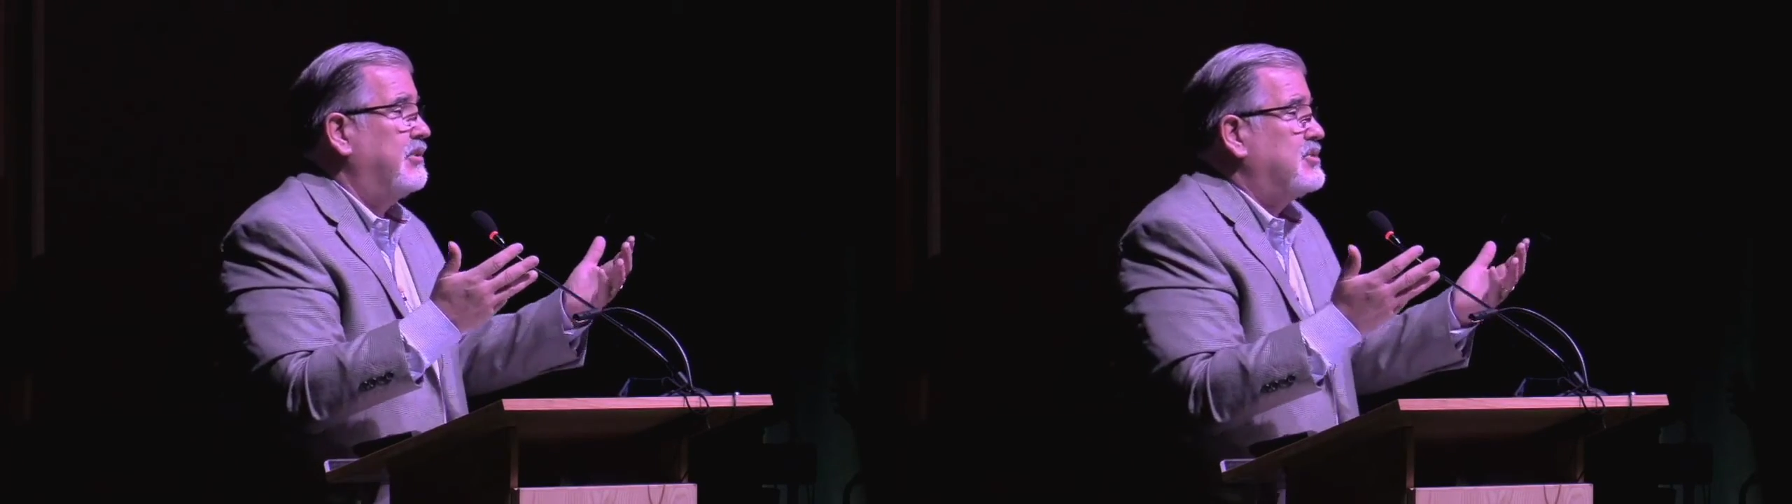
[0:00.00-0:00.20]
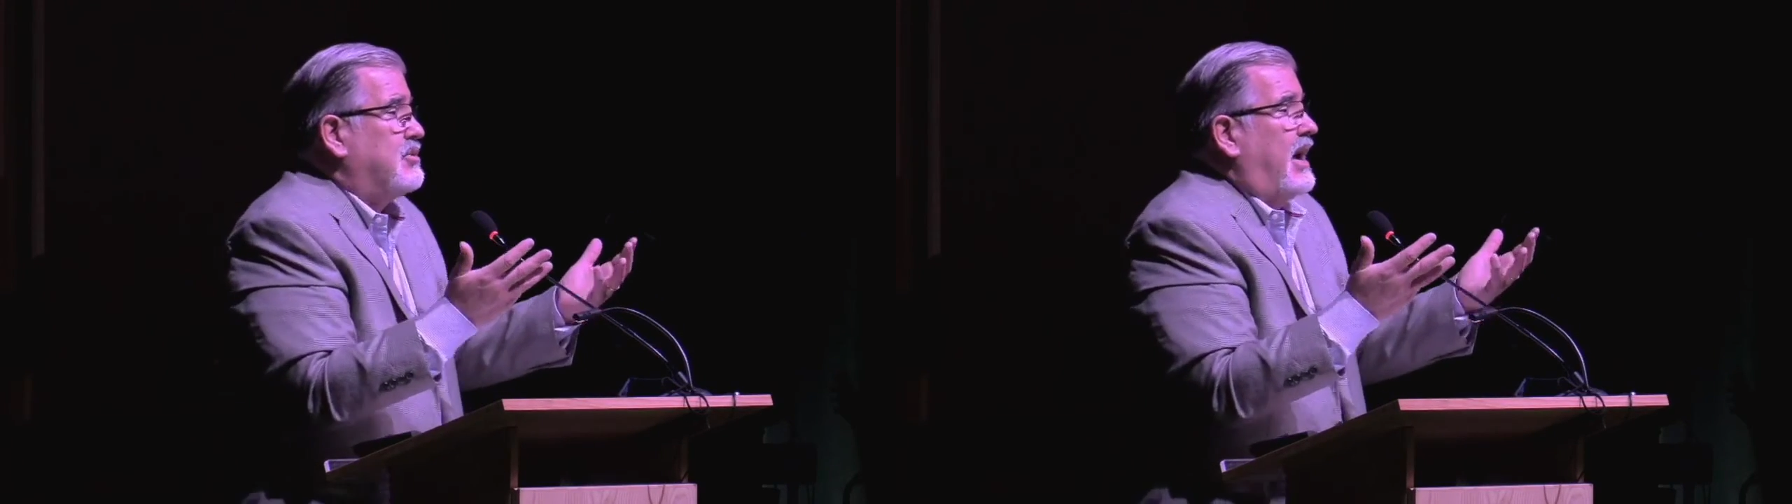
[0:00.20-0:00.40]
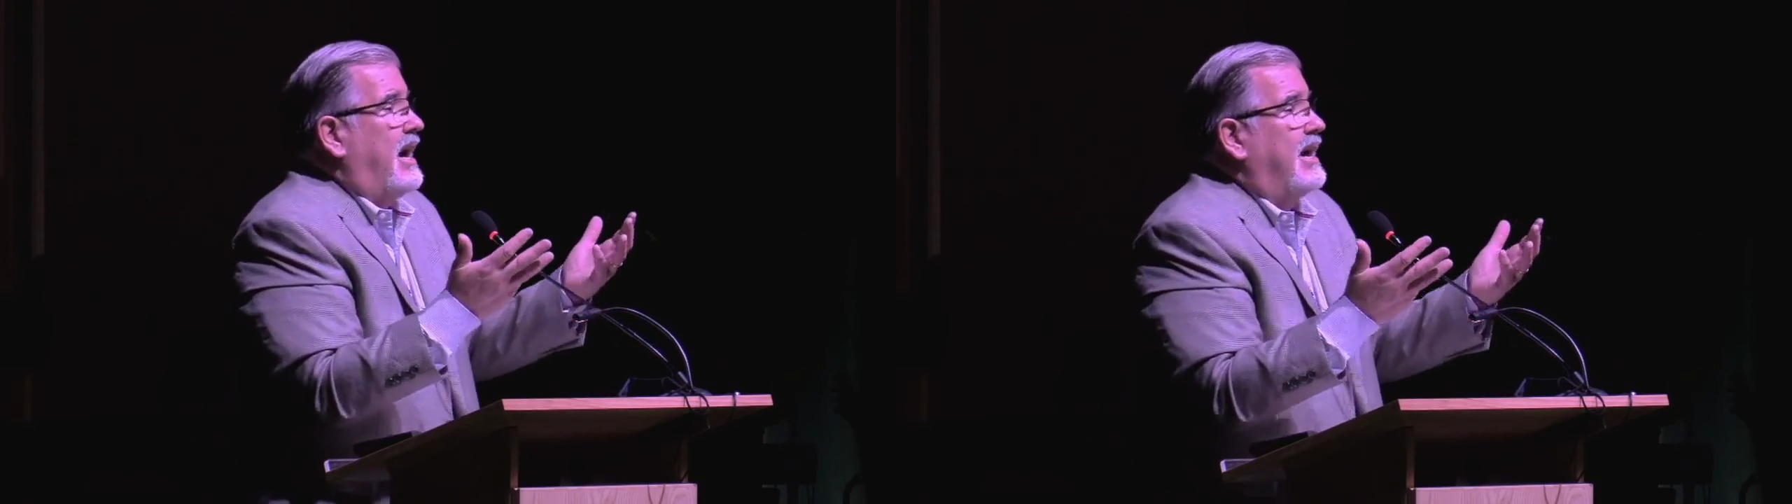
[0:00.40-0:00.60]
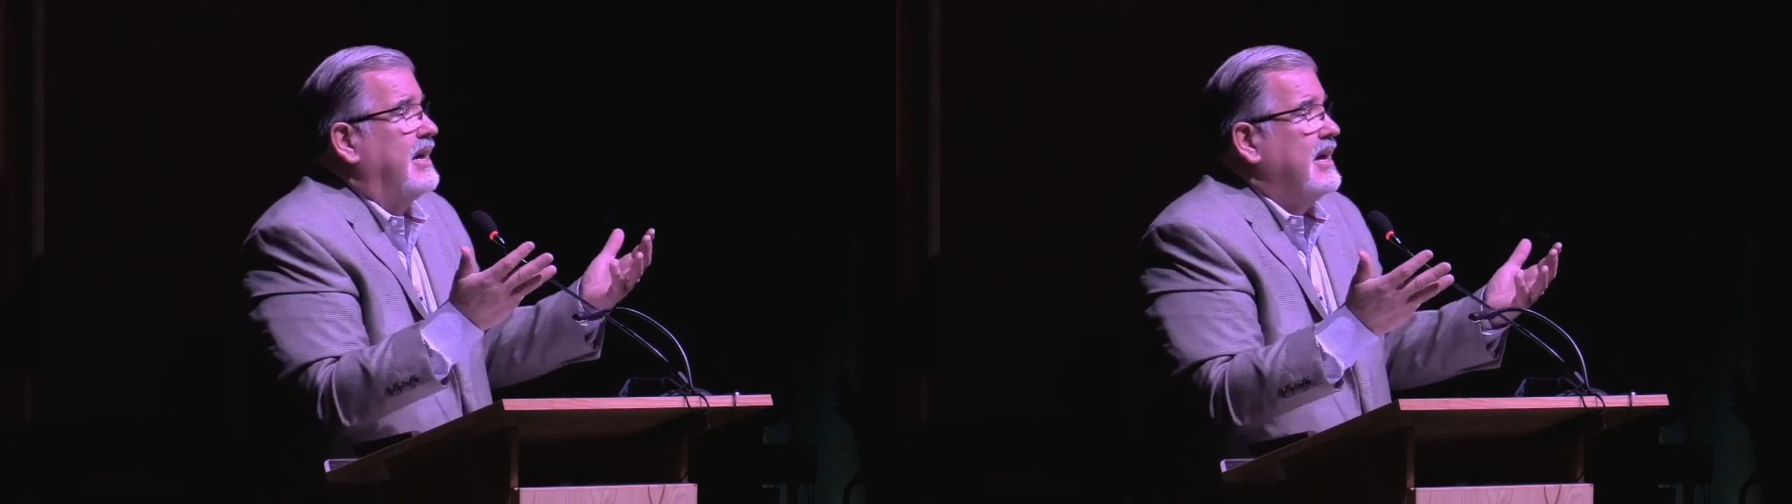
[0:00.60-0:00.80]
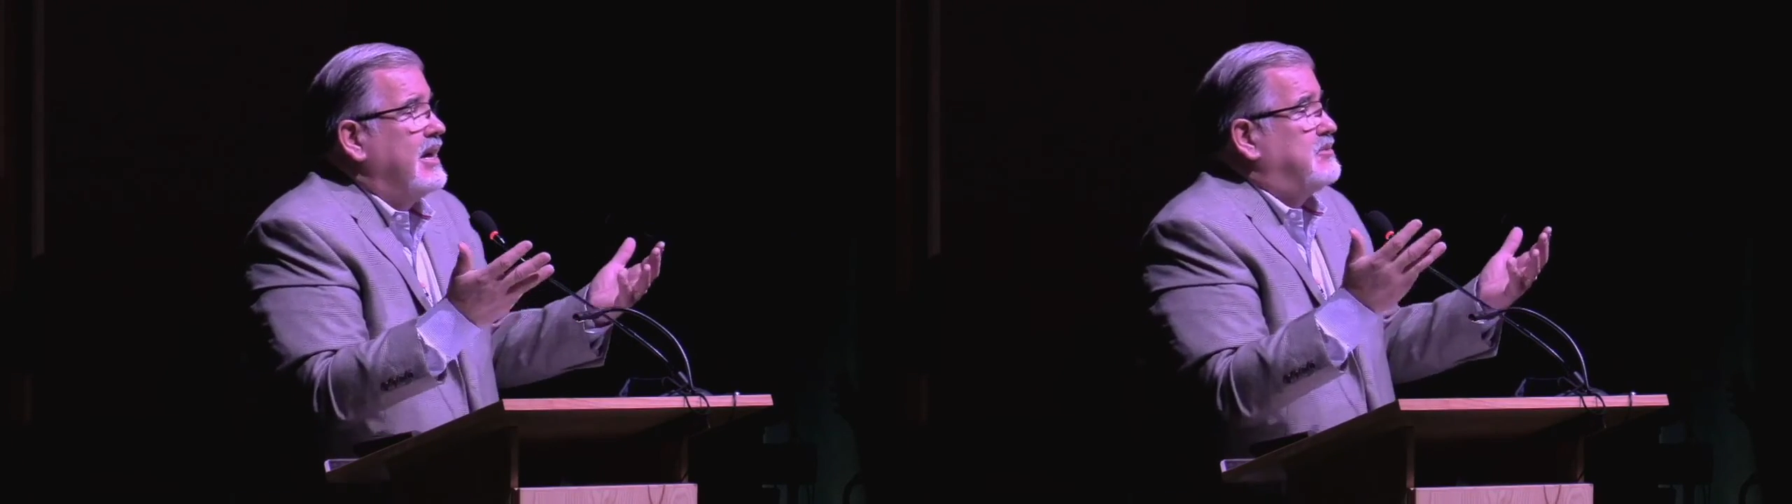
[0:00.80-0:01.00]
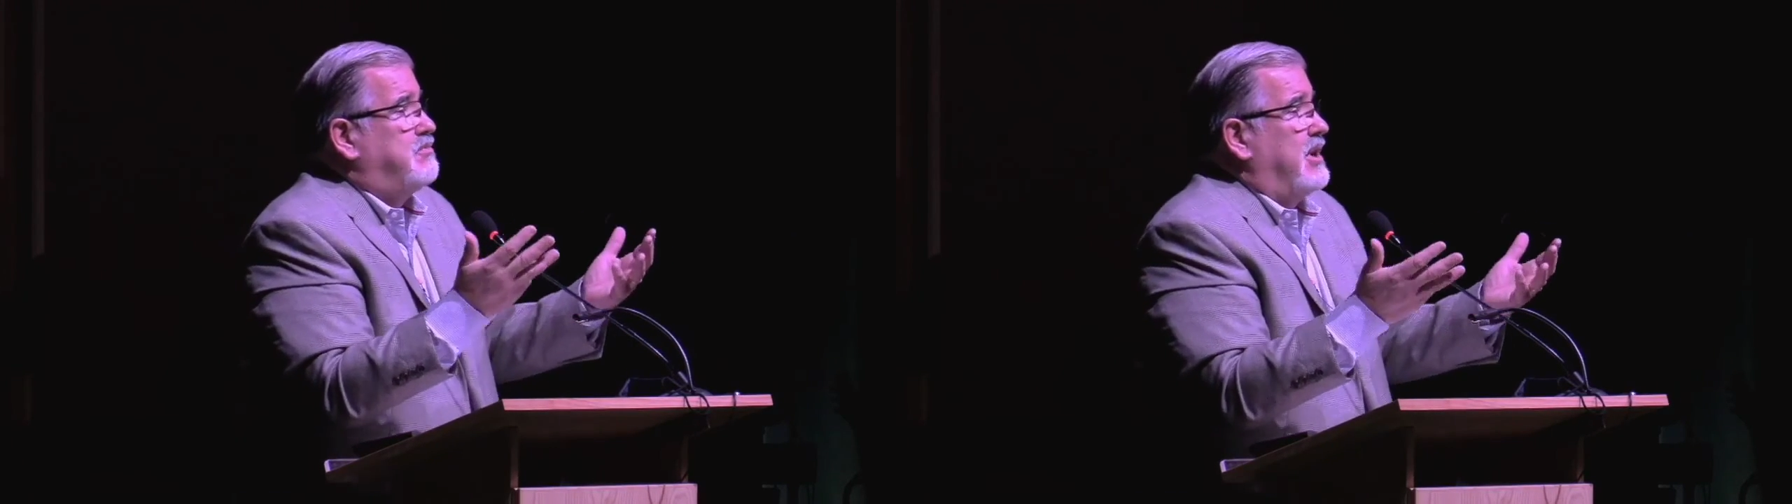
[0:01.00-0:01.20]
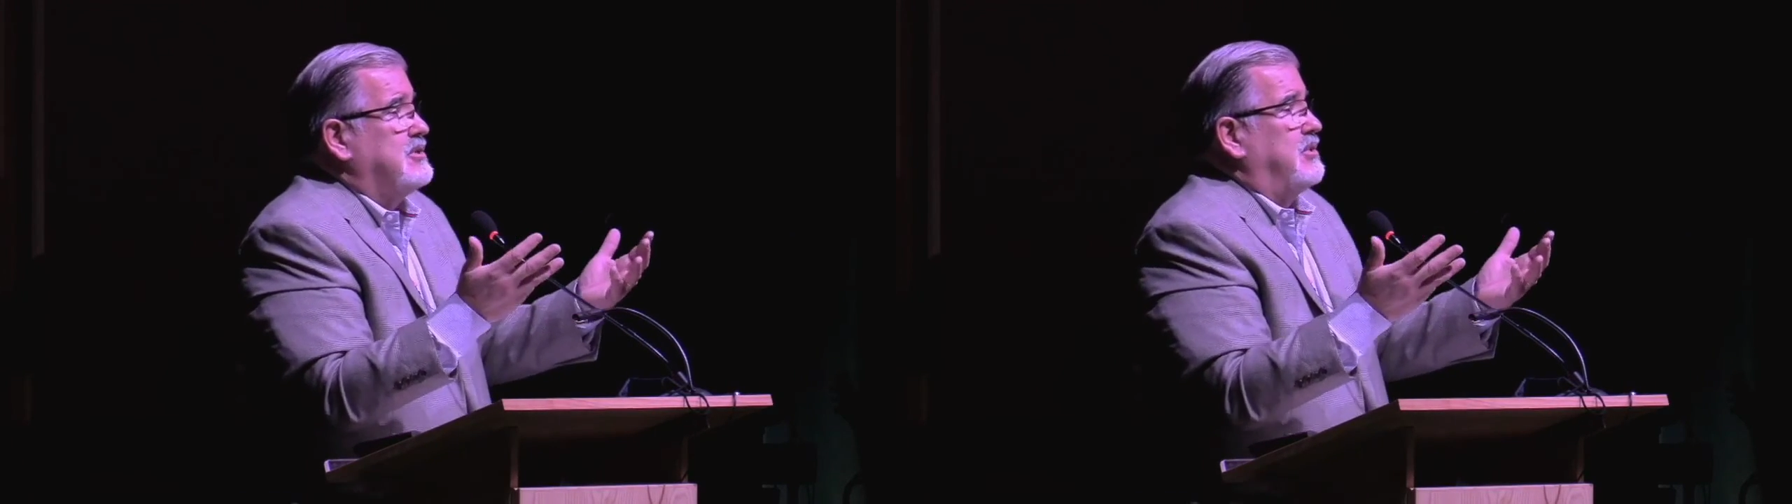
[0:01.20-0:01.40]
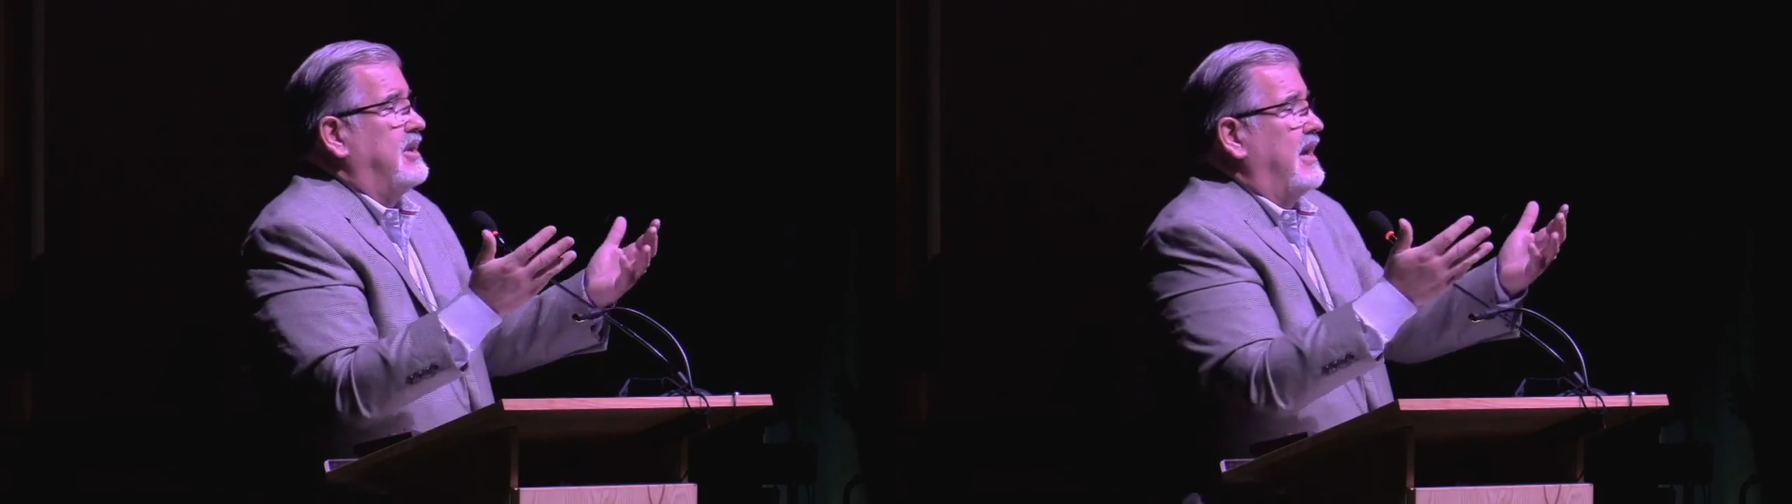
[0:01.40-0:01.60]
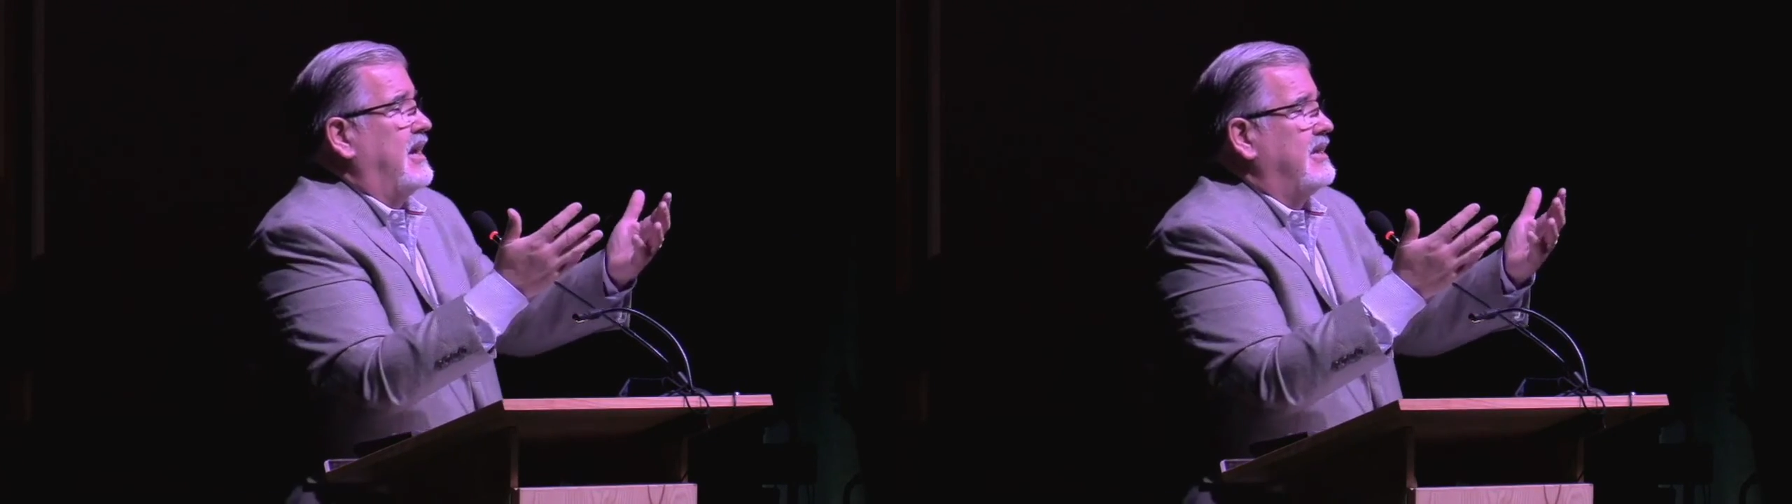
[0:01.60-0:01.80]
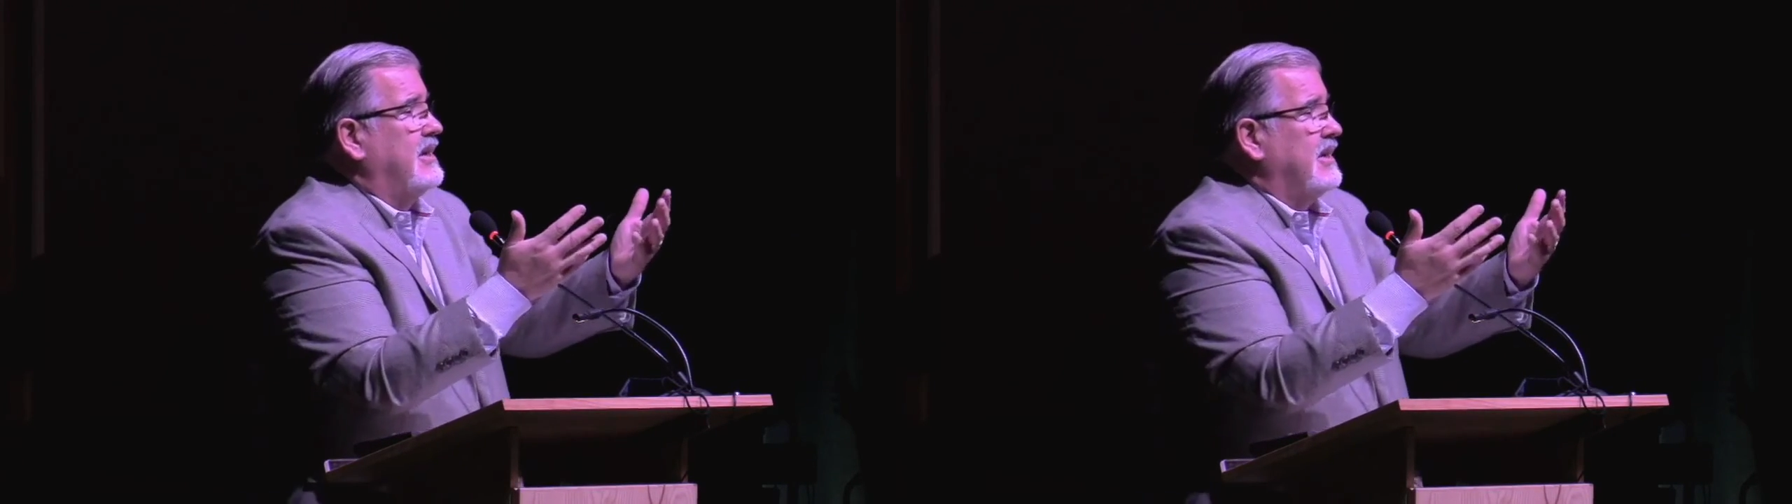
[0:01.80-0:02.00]
and we try as best we
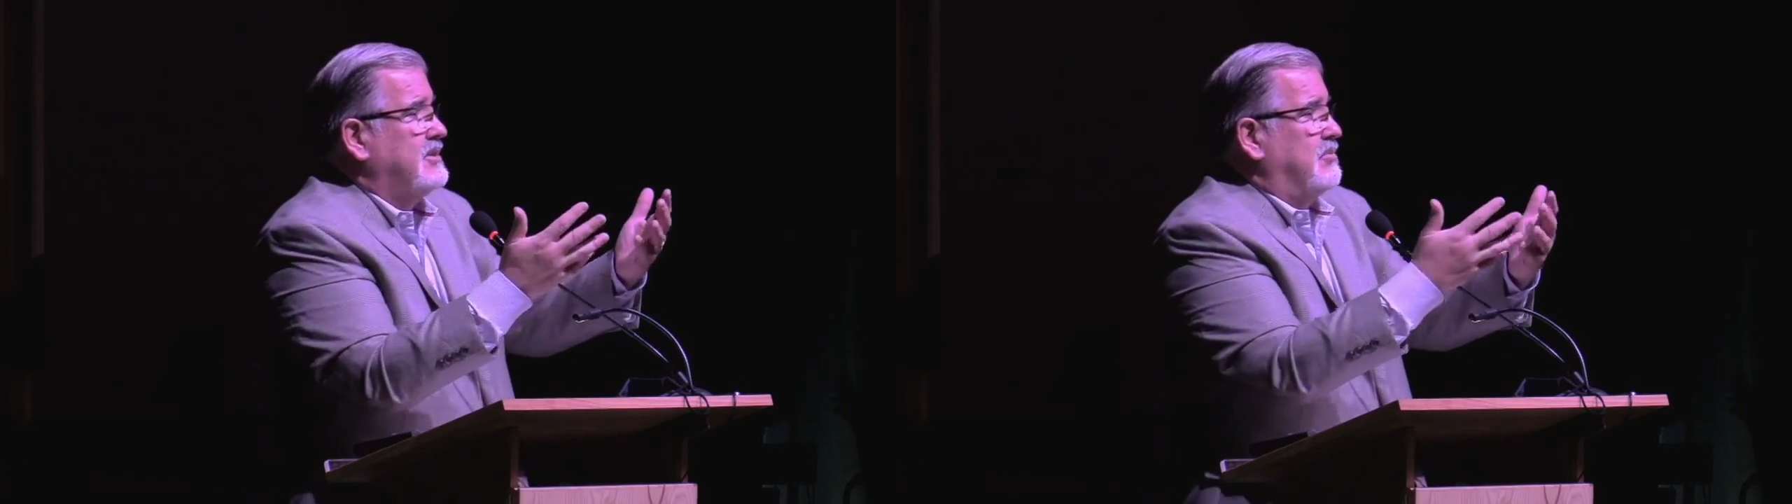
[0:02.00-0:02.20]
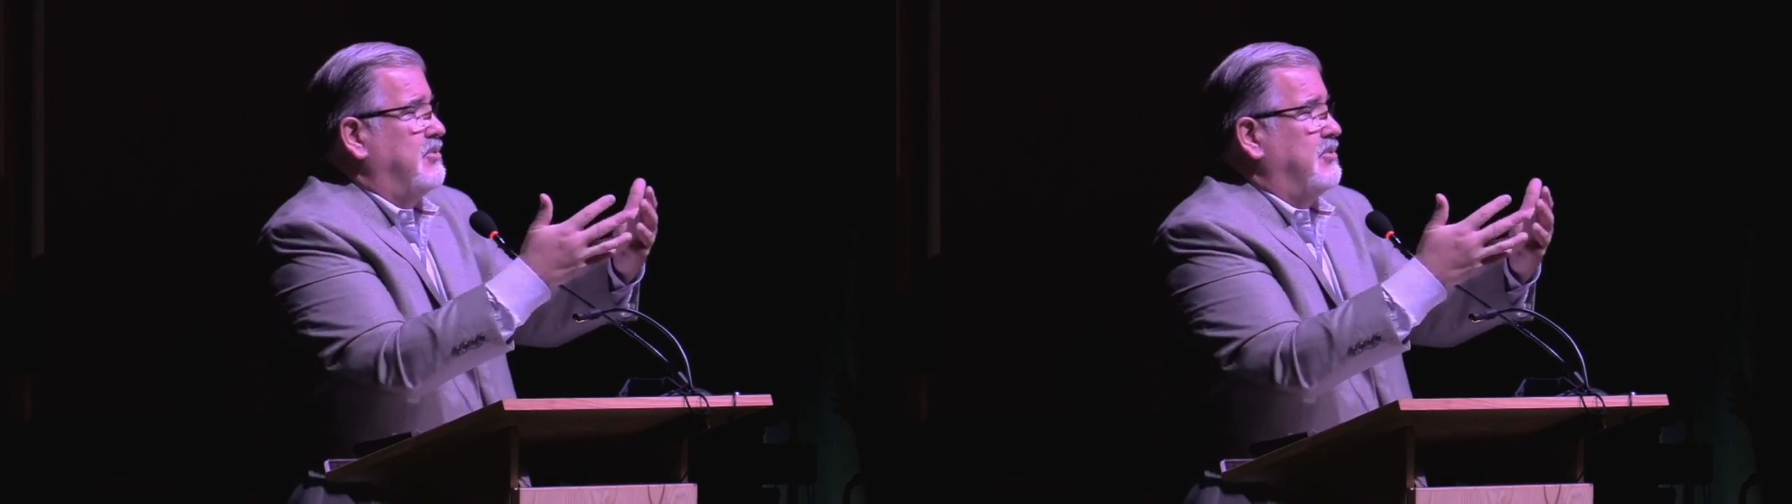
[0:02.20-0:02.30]
can